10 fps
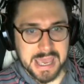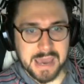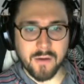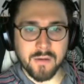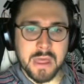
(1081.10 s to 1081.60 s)

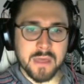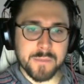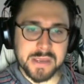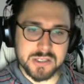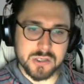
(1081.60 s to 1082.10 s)
now
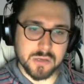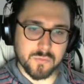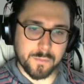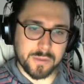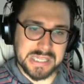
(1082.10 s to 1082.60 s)
because you can
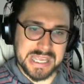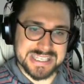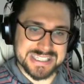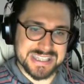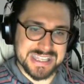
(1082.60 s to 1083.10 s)

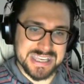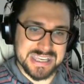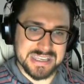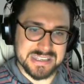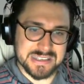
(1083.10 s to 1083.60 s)
replace
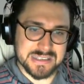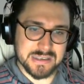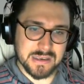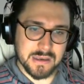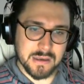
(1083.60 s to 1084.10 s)
these
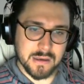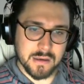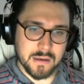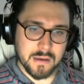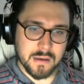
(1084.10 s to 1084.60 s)

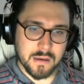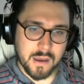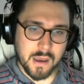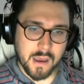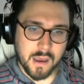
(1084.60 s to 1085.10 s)

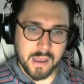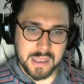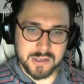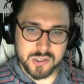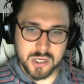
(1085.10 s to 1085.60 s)

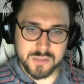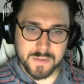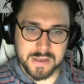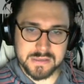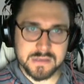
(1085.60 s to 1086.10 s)
Hand's
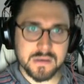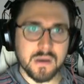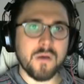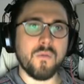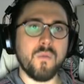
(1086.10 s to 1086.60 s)
Judgments
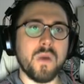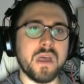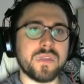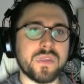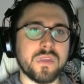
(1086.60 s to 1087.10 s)

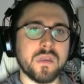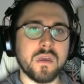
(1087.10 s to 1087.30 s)
with